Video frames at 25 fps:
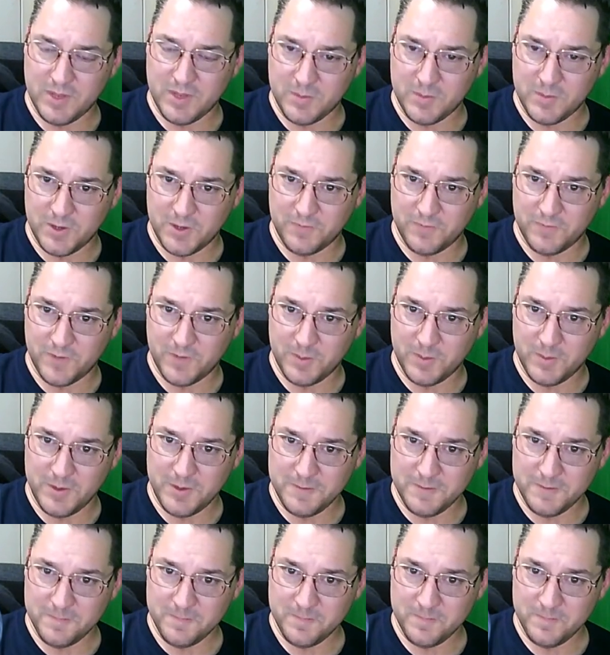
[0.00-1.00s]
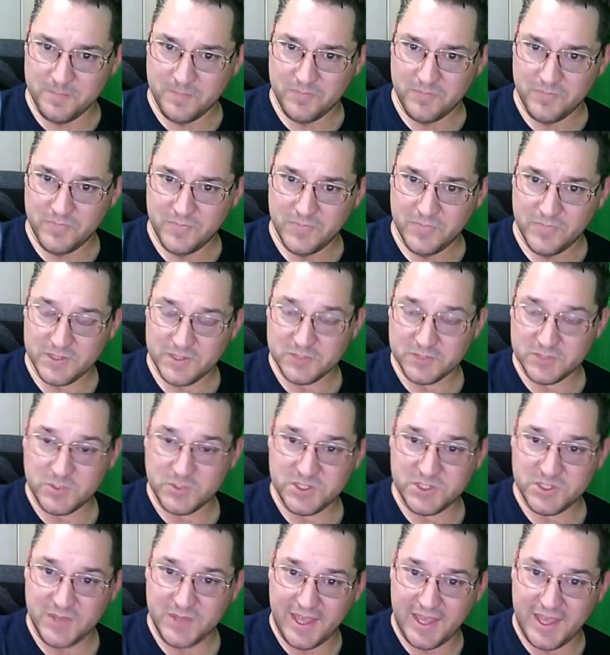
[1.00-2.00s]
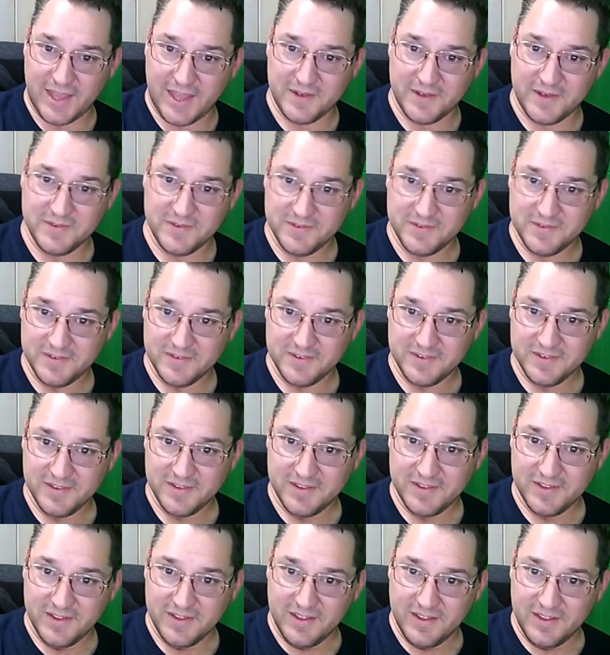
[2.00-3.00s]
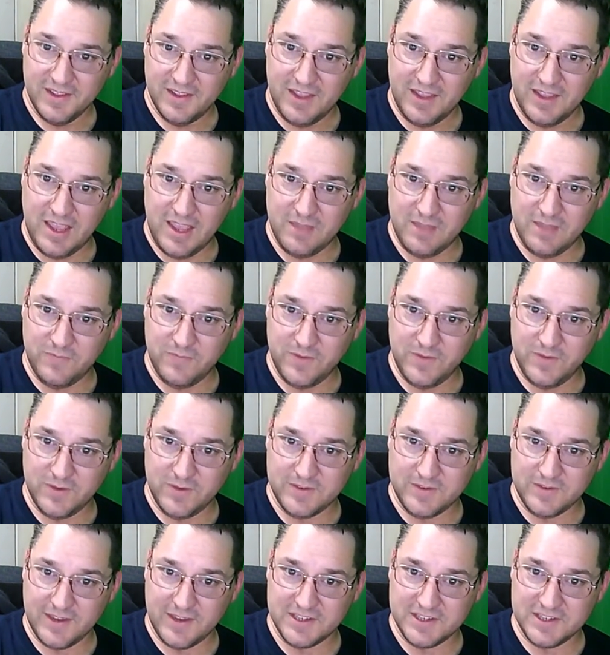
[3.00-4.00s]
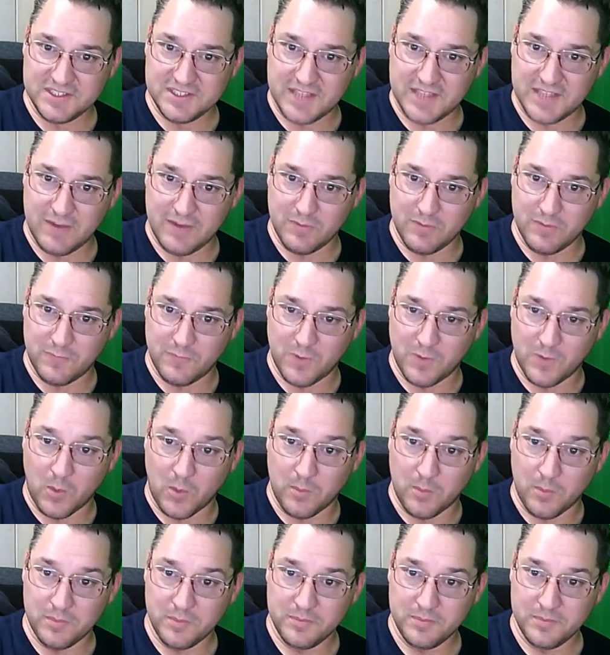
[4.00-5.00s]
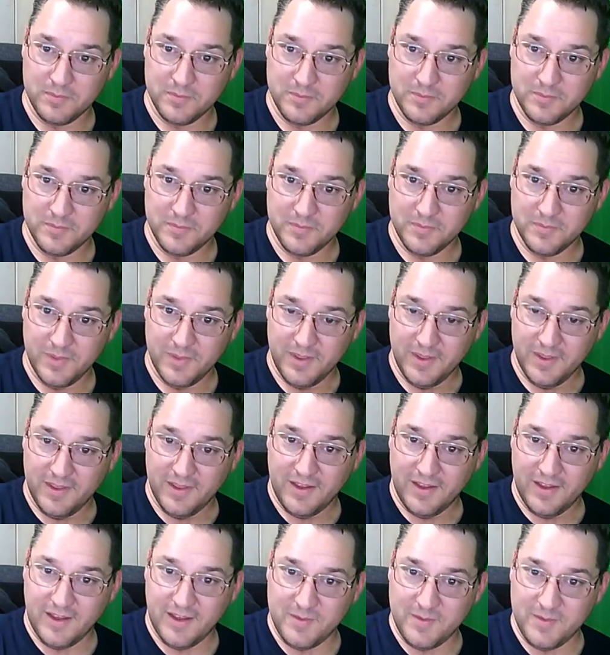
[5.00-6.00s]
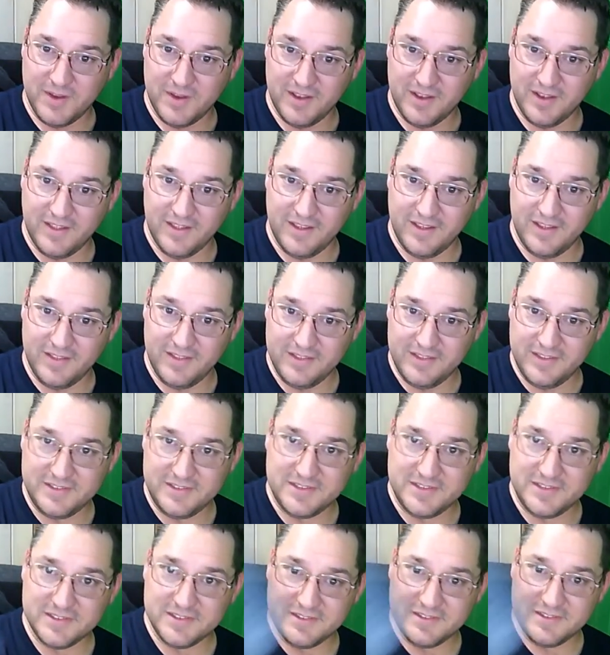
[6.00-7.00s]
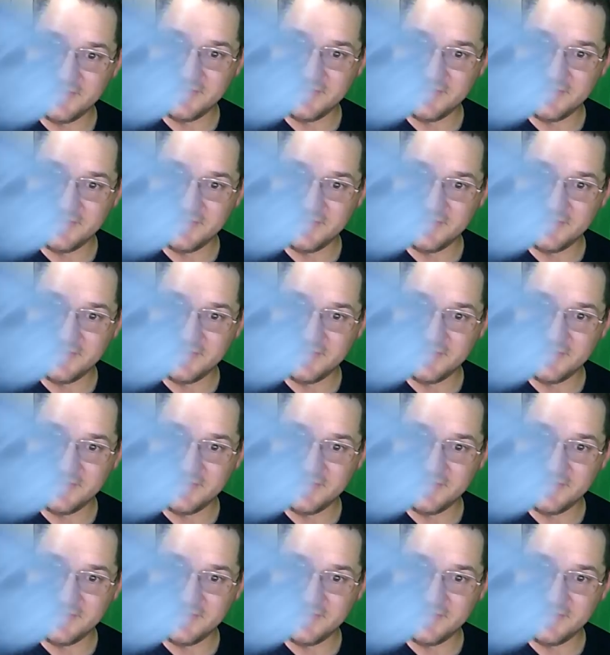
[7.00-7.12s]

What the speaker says: filament. This is what you get. It feels like styrofoam. I mean, this is not a